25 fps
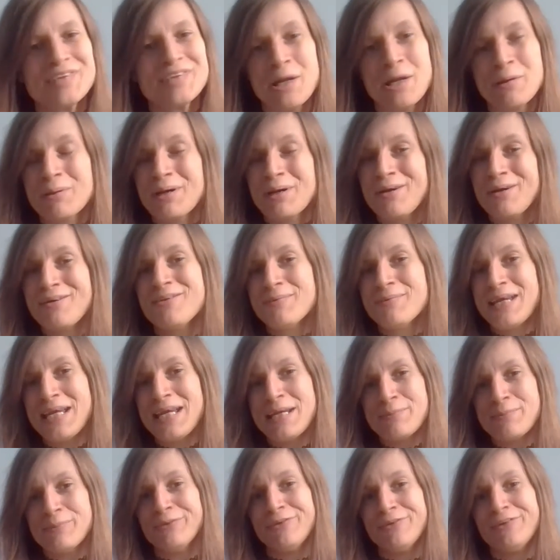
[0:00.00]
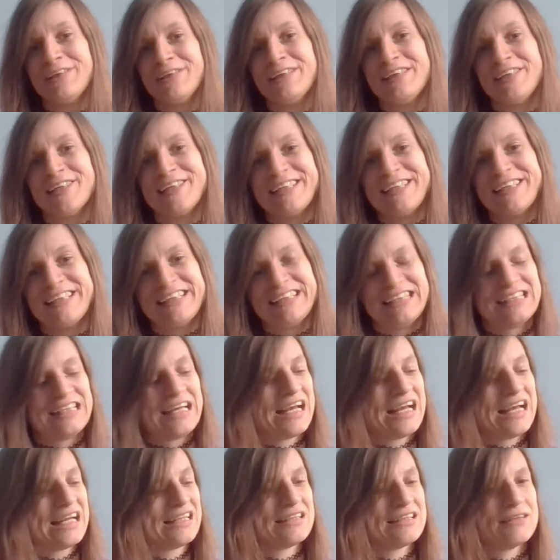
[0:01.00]
I'm going to be able to
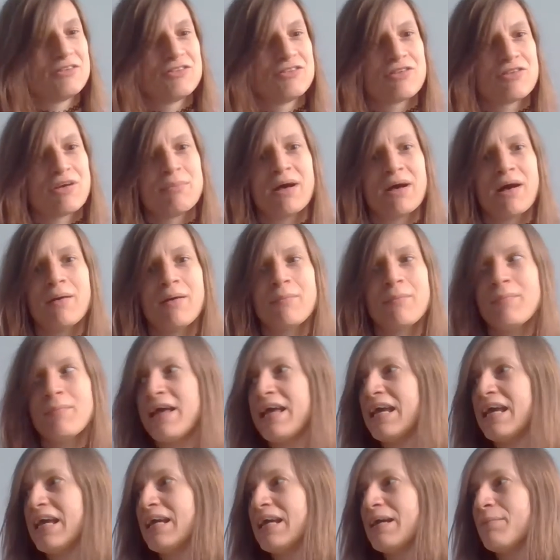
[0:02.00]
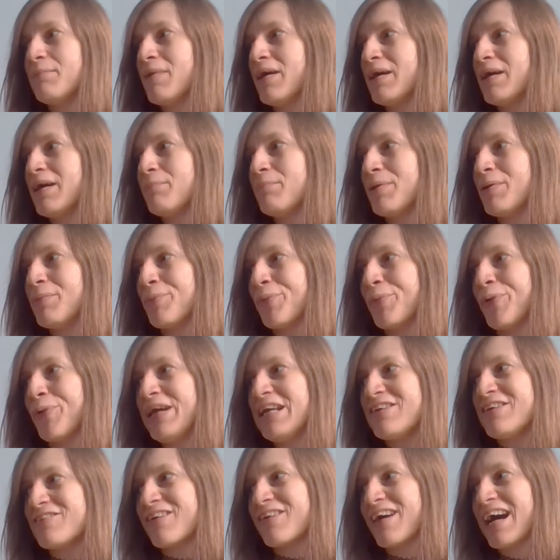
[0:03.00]
to drum up a, a bit more
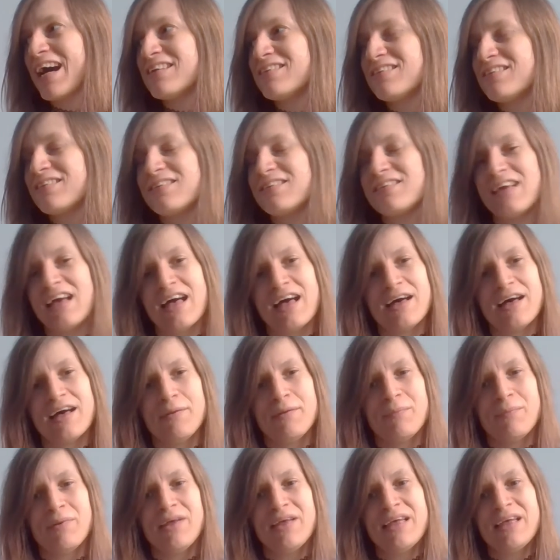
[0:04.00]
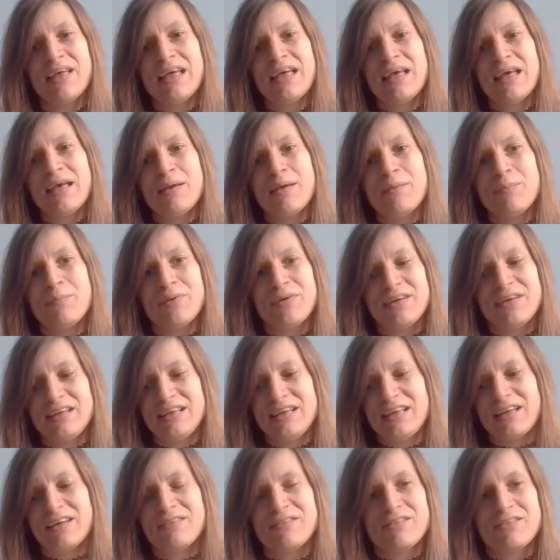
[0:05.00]
interest um, but
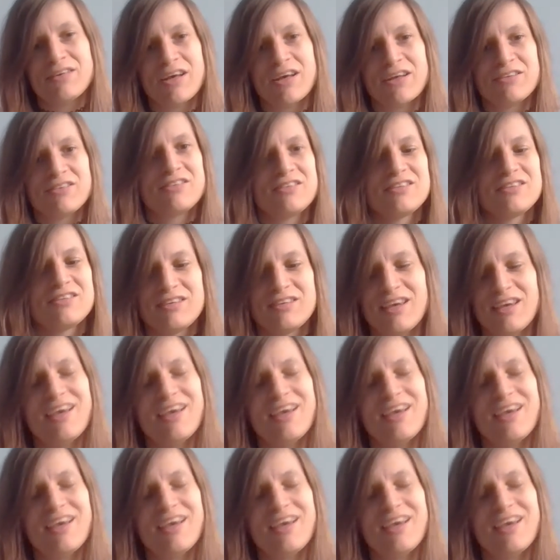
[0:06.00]
you know, touch